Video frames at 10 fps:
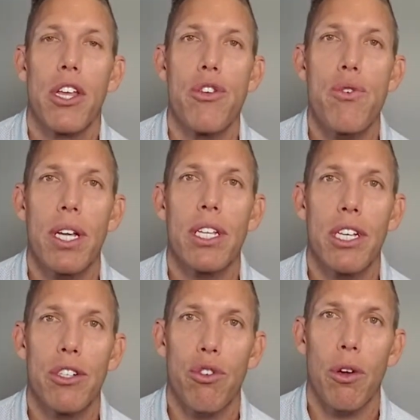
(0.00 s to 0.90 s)
You can
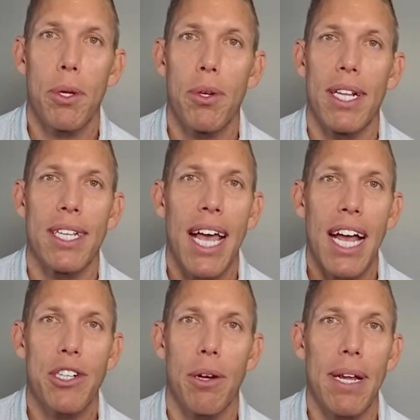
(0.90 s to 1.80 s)
contribute in
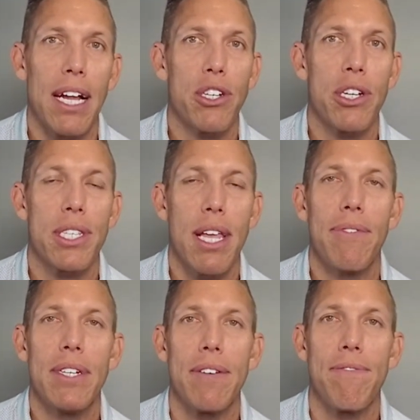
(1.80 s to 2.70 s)
catch-up not just
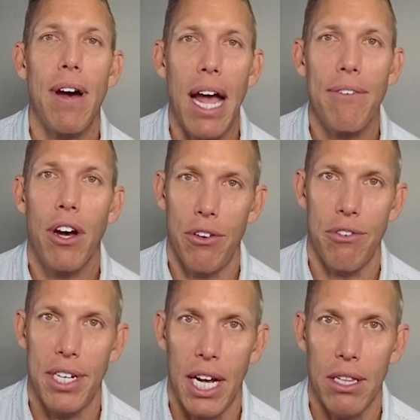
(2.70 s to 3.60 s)

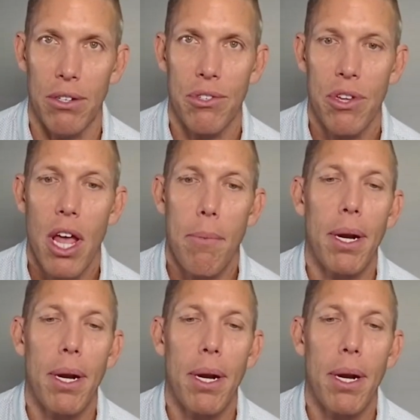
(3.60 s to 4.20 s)
$7,500,